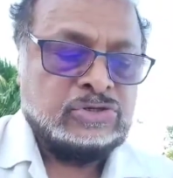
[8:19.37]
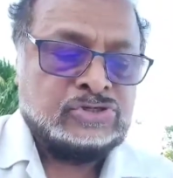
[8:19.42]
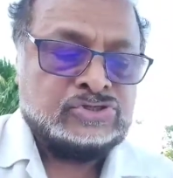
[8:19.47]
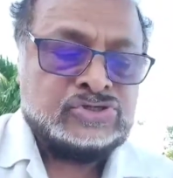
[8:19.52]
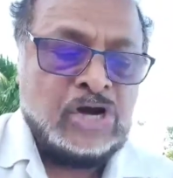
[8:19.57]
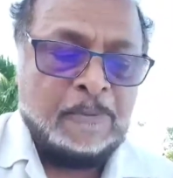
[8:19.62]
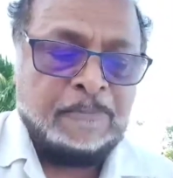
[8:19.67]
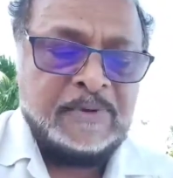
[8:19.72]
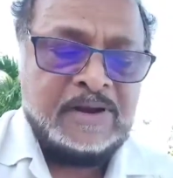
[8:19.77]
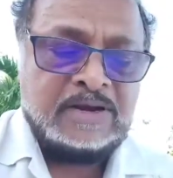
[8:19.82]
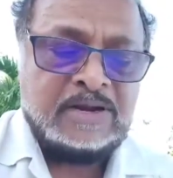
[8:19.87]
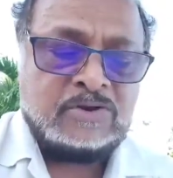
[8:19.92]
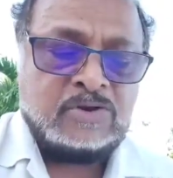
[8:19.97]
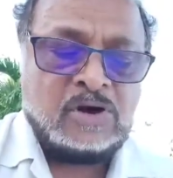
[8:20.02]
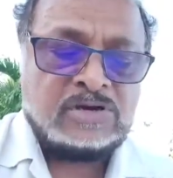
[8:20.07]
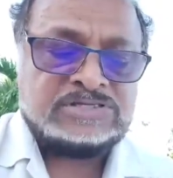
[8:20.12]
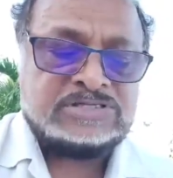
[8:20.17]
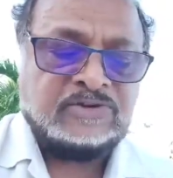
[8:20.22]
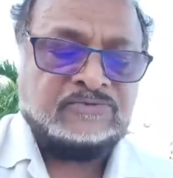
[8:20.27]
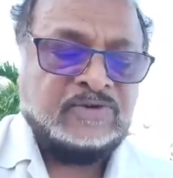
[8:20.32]
Dropping the
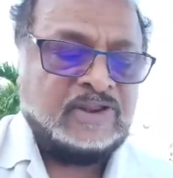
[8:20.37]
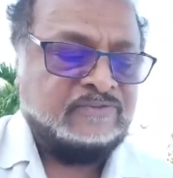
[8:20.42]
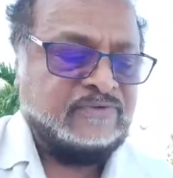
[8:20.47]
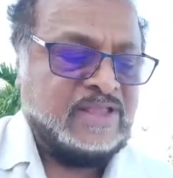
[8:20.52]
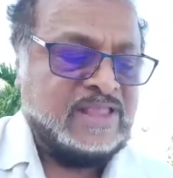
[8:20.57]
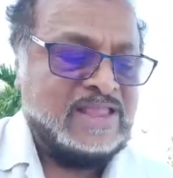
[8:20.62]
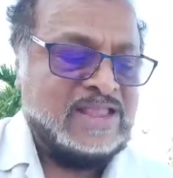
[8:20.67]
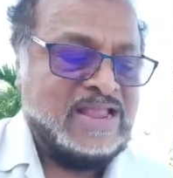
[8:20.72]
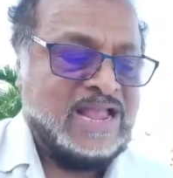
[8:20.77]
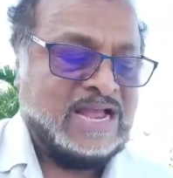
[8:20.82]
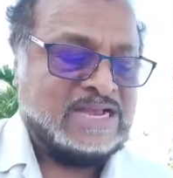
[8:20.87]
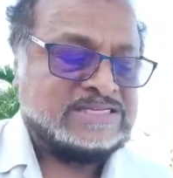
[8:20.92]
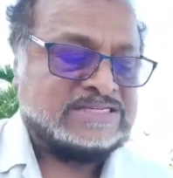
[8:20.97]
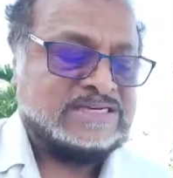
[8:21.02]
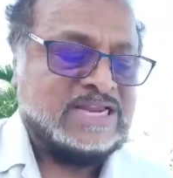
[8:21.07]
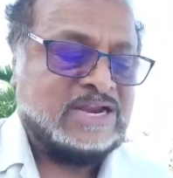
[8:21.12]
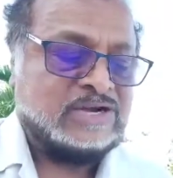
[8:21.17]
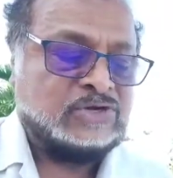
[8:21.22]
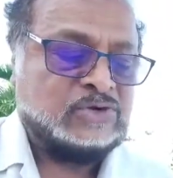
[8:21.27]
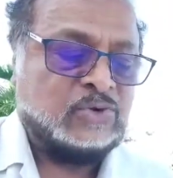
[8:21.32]
cost of living as
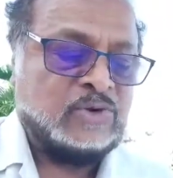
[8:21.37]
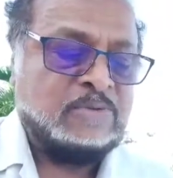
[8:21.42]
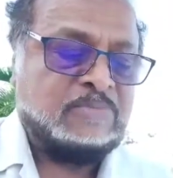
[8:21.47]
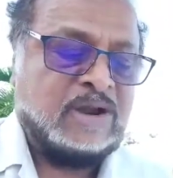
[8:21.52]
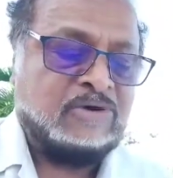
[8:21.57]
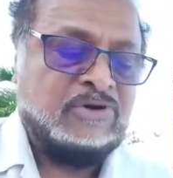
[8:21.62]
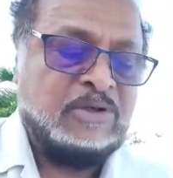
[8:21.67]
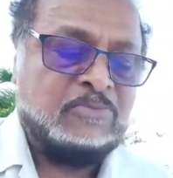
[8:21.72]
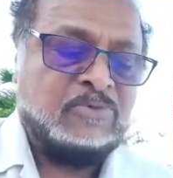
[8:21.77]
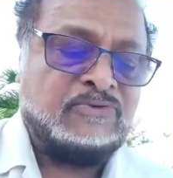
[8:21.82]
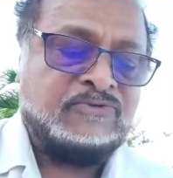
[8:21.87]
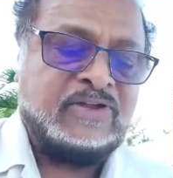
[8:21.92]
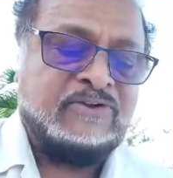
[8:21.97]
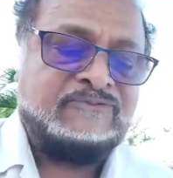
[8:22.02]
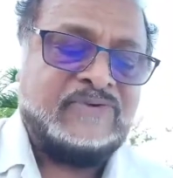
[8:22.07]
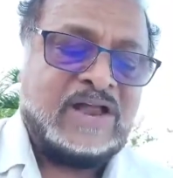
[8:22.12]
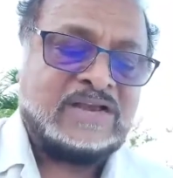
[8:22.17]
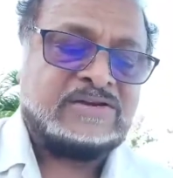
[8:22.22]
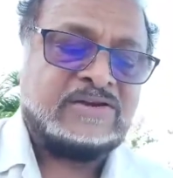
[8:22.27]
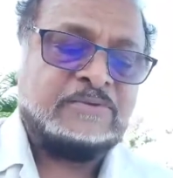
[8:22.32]
they are doing by removing
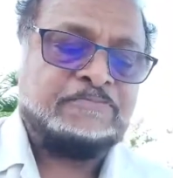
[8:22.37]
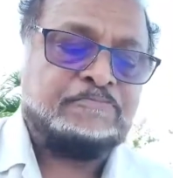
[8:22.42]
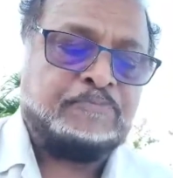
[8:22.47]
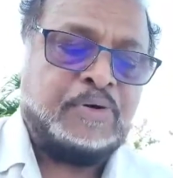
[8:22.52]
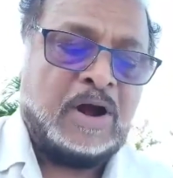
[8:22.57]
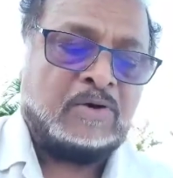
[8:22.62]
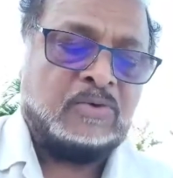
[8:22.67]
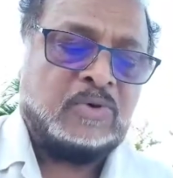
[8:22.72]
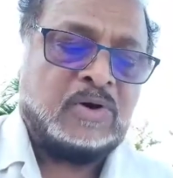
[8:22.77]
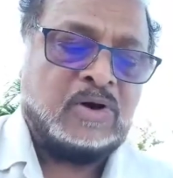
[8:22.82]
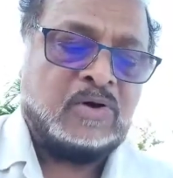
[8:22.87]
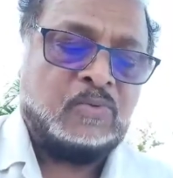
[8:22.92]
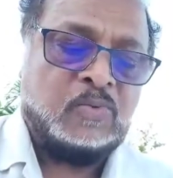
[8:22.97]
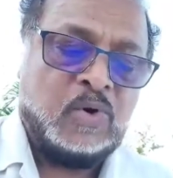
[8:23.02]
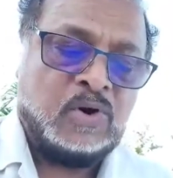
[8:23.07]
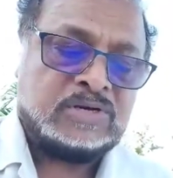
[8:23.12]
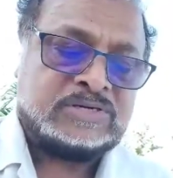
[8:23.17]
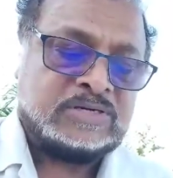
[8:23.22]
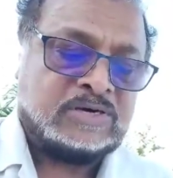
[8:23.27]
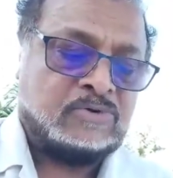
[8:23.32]
VAT on power,
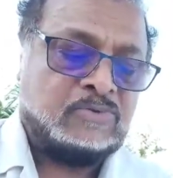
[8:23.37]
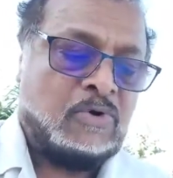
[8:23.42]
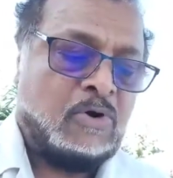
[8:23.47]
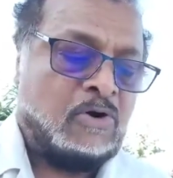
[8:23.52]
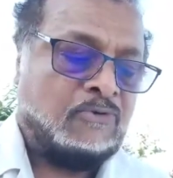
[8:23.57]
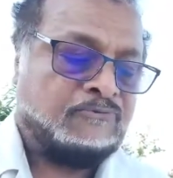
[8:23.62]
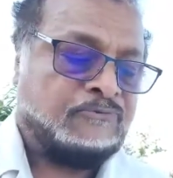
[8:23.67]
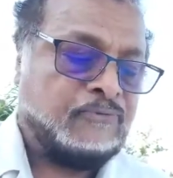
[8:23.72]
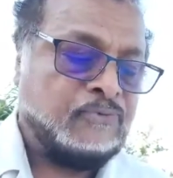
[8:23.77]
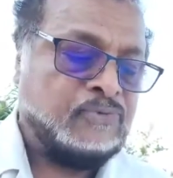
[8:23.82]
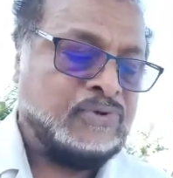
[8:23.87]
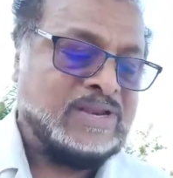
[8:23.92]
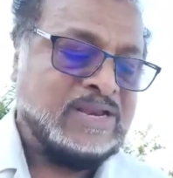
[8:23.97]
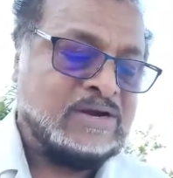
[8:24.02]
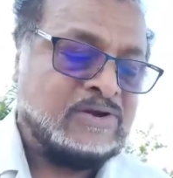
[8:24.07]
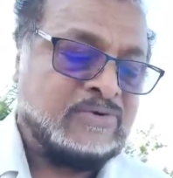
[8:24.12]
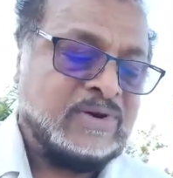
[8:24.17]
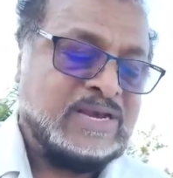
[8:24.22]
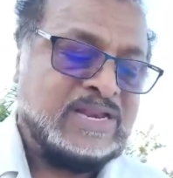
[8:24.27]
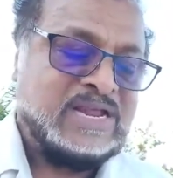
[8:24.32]
water, raw food,
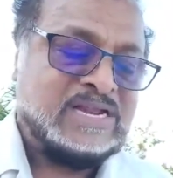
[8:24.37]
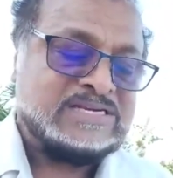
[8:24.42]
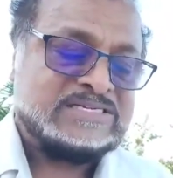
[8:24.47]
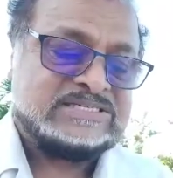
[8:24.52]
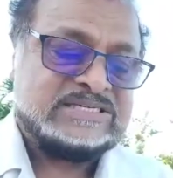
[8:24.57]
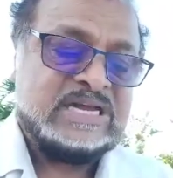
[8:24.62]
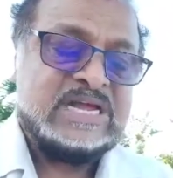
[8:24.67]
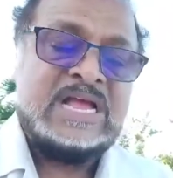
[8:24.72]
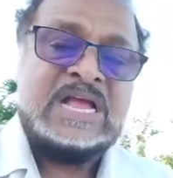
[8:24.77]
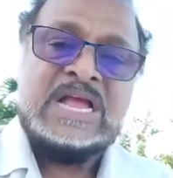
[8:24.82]
ingredients,